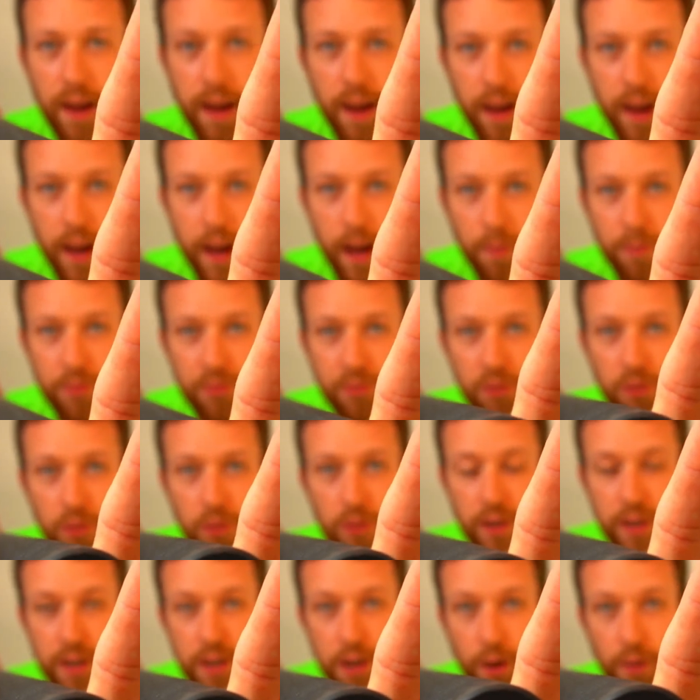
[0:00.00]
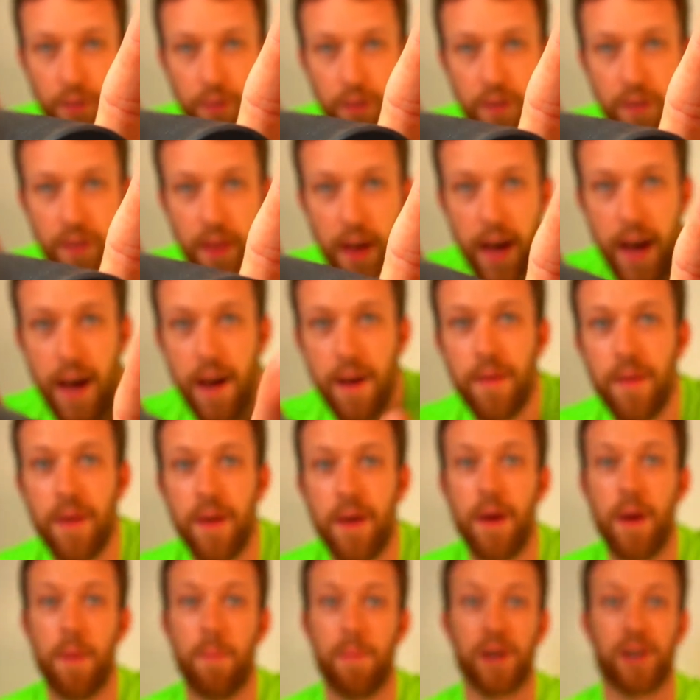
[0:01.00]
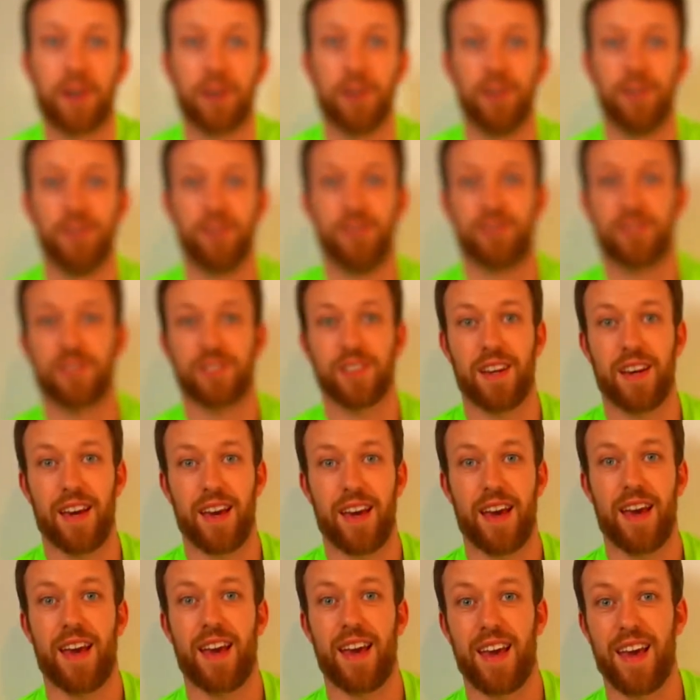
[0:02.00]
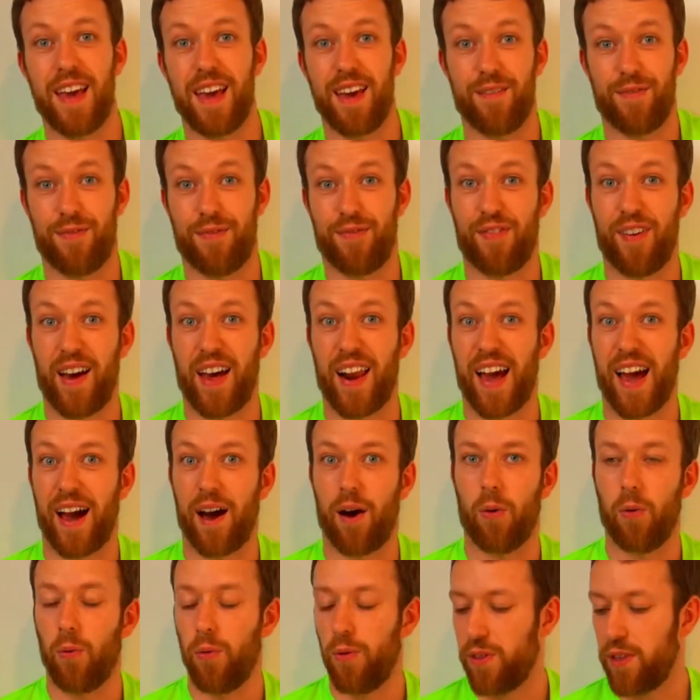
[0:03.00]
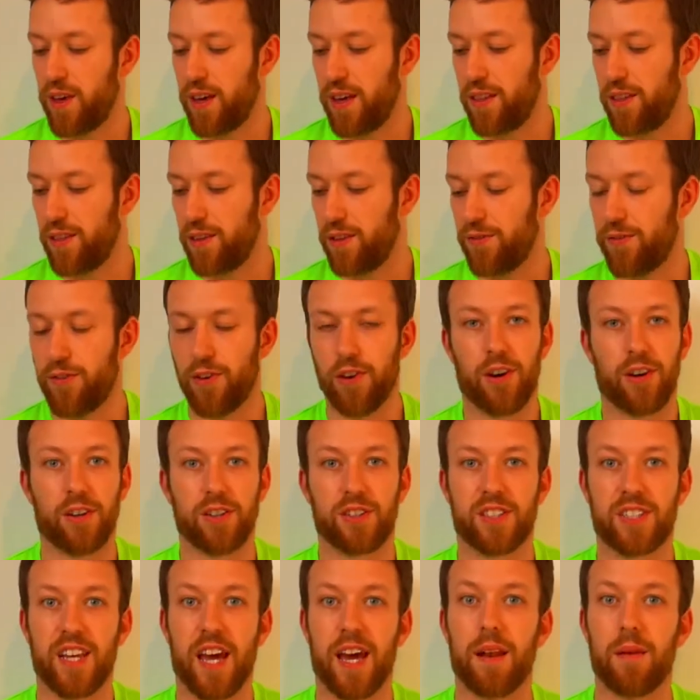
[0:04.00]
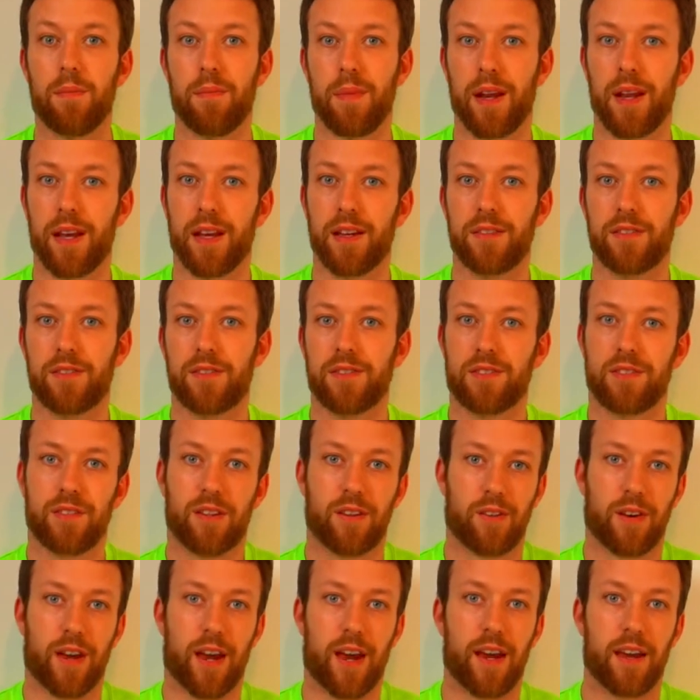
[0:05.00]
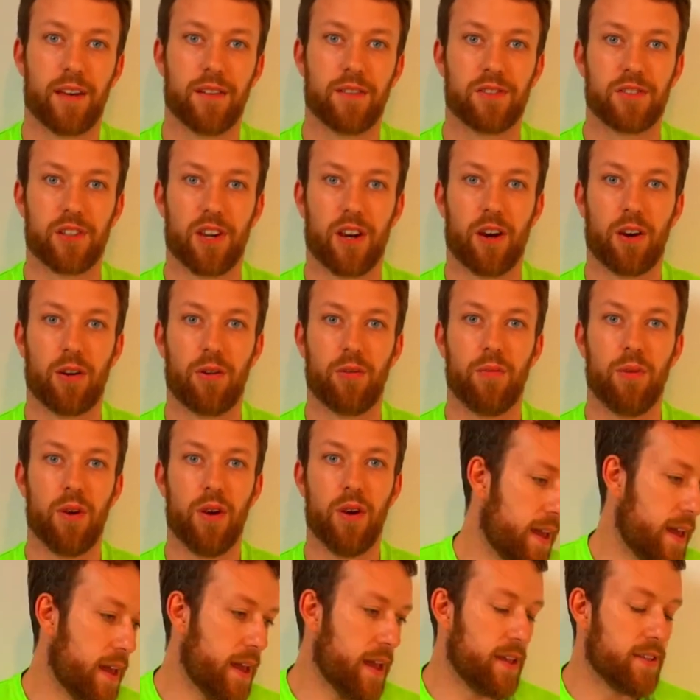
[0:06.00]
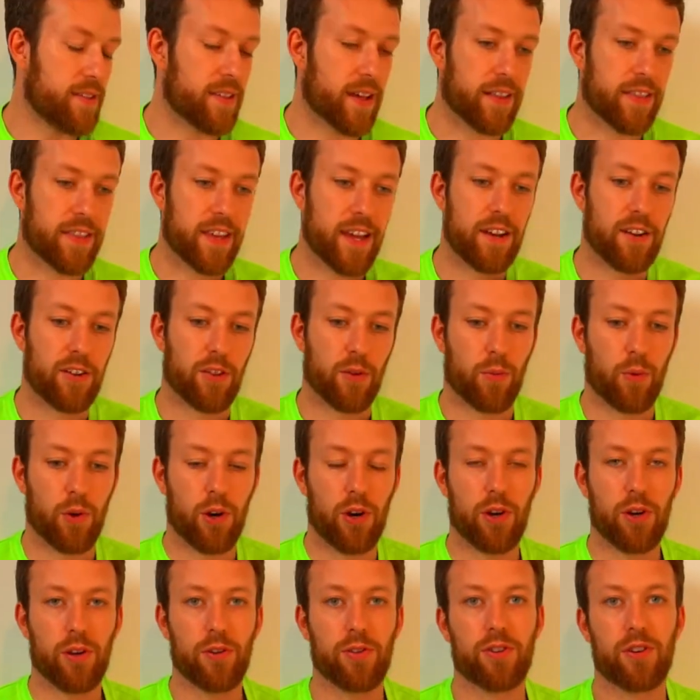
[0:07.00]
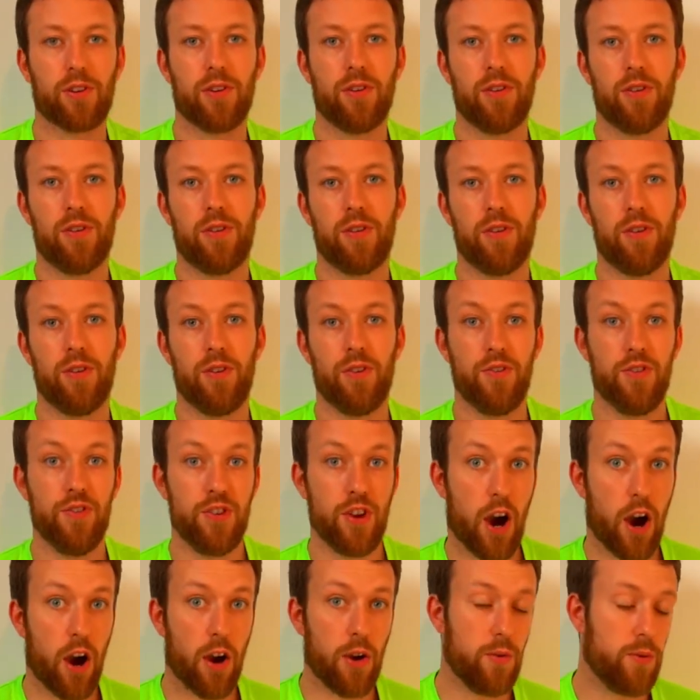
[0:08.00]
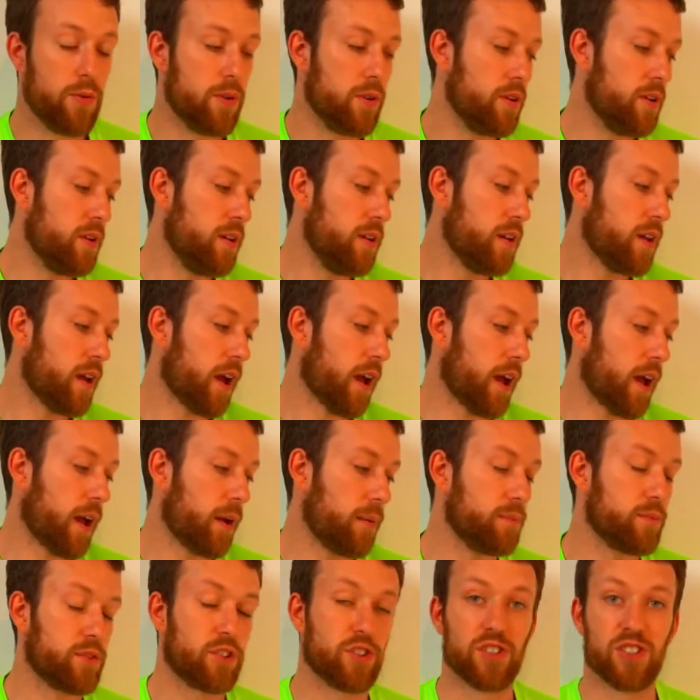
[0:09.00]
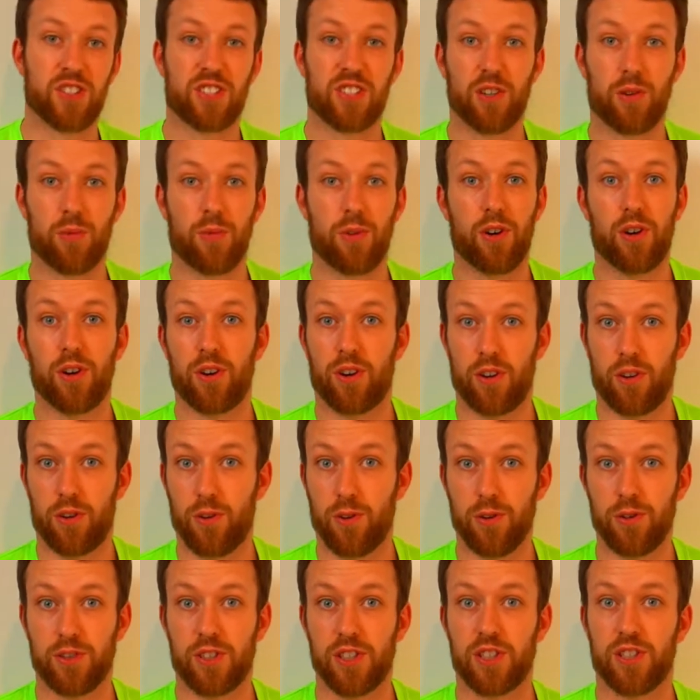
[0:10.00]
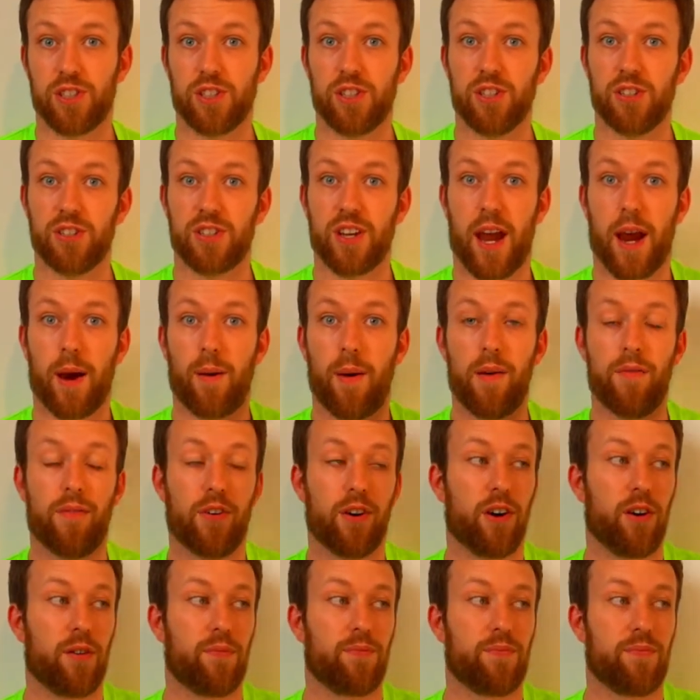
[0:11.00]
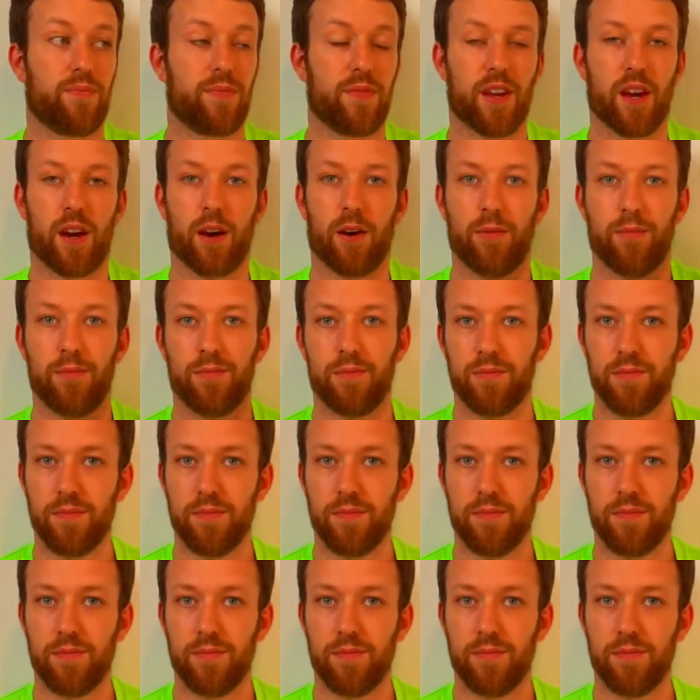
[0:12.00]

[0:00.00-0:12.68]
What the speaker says: absolutely nothing there because it fell out within the first 10 minutes, okay? So, is that the end of the world? No. Does it still work? Of course it does. However, 10